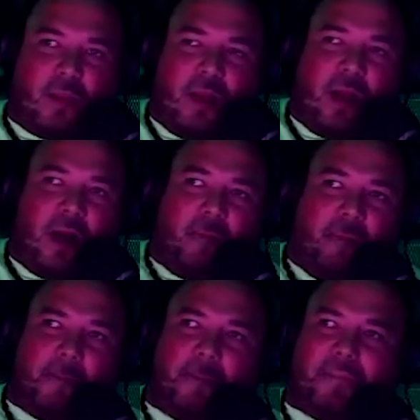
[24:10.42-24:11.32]

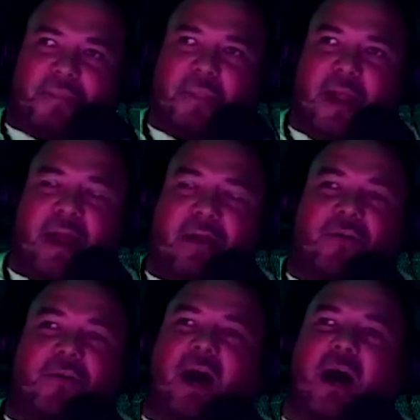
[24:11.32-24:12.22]
I don't
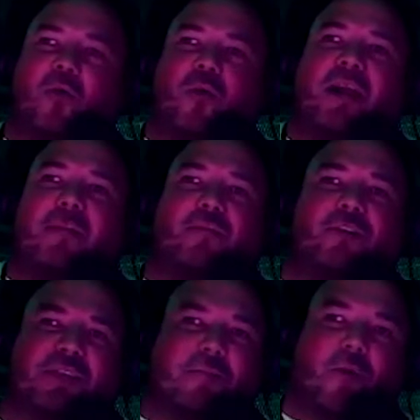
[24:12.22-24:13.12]
know how we're not
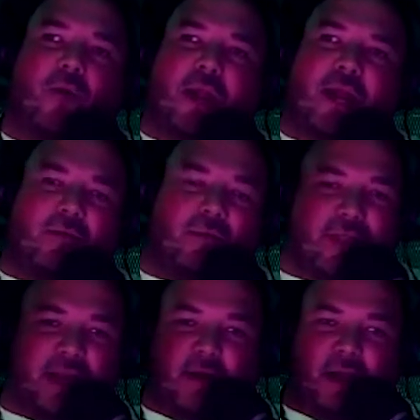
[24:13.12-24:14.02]
pushing poi out
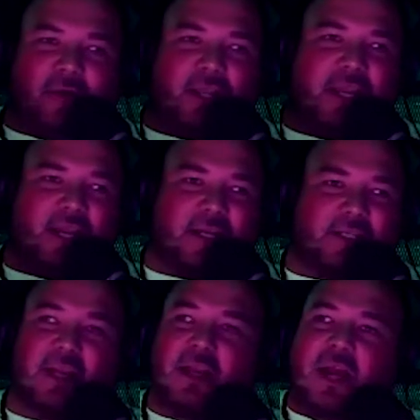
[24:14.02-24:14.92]
with how healthy it is,
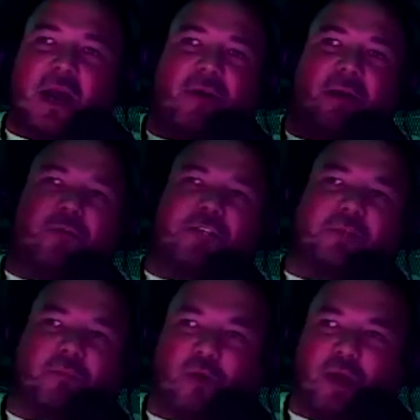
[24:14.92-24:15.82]
how we're not
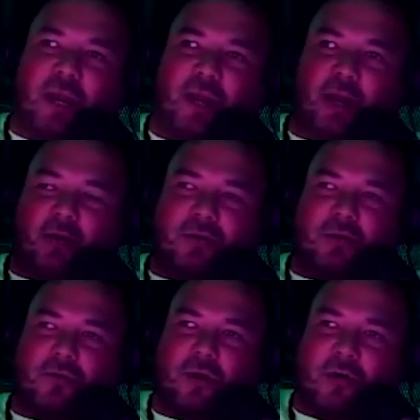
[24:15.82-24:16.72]
pushing poi out to
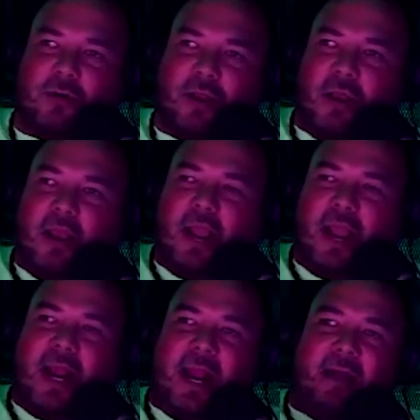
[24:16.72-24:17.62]
the world
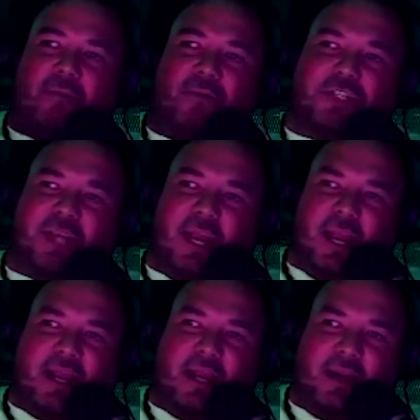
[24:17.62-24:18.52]
and not push
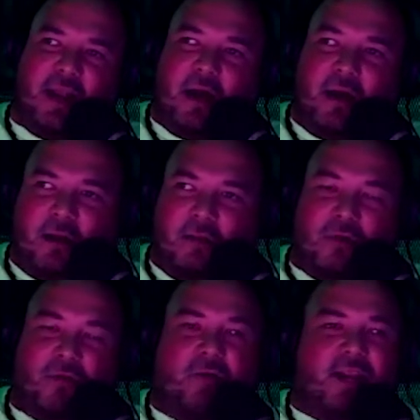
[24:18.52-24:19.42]
and
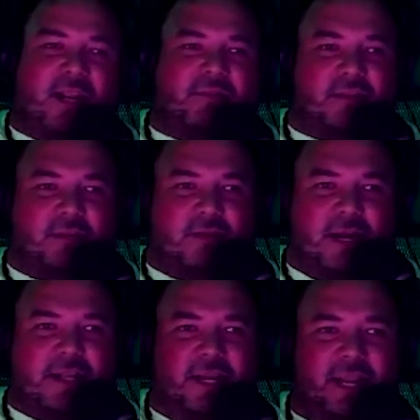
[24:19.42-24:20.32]
luau leaves,
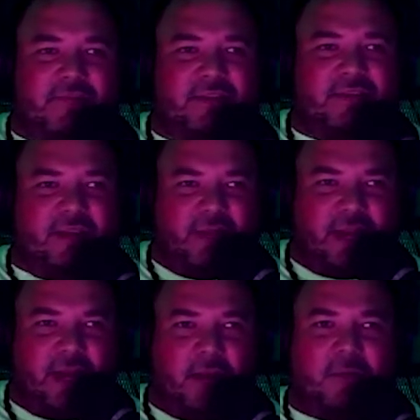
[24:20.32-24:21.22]
right? And the leaves of the
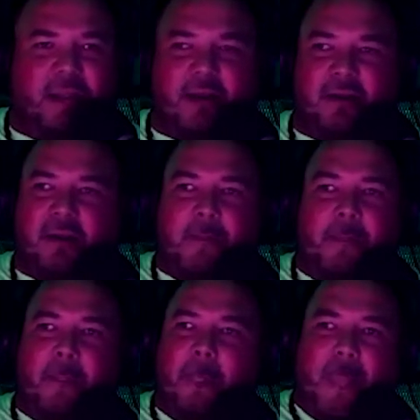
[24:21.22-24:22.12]
kalo plant.
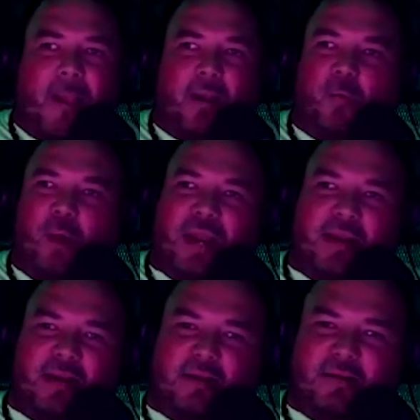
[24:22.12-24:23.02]

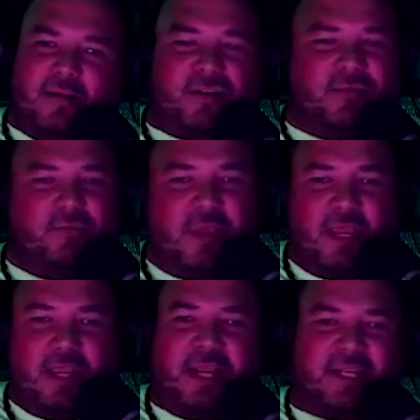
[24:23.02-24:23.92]
When to
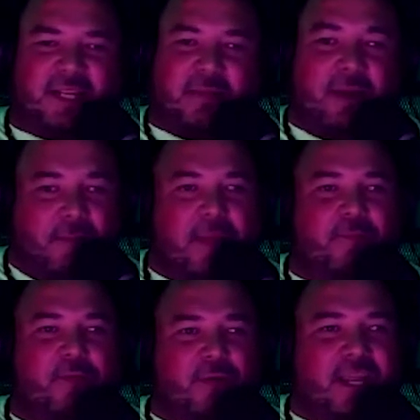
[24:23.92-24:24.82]
me, it's like, bro,
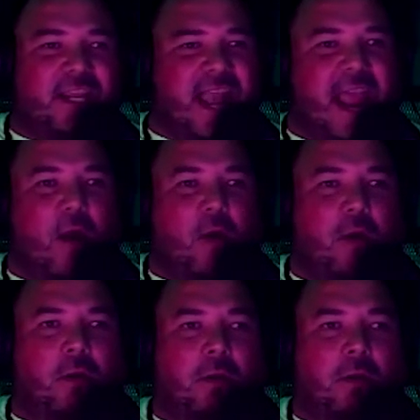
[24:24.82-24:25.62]
people eat kale.